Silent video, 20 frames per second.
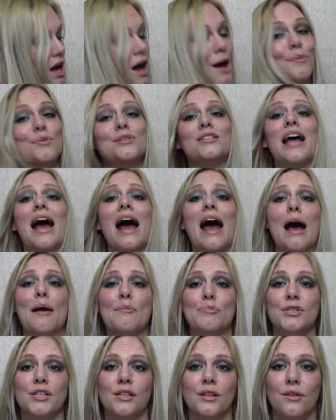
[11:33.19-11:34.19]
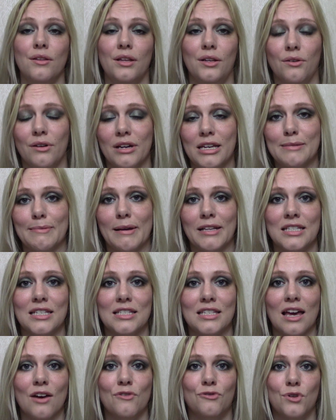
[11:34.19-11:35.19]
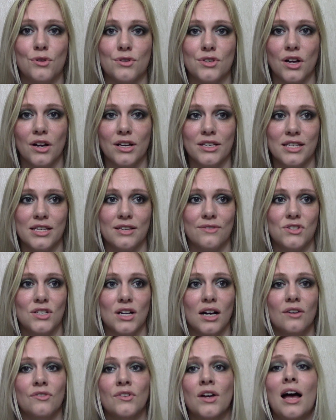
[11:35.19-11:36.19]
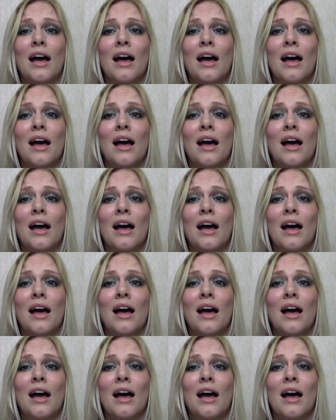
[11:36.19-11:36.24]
I was absolutely not expecting to get full sizes of stuff.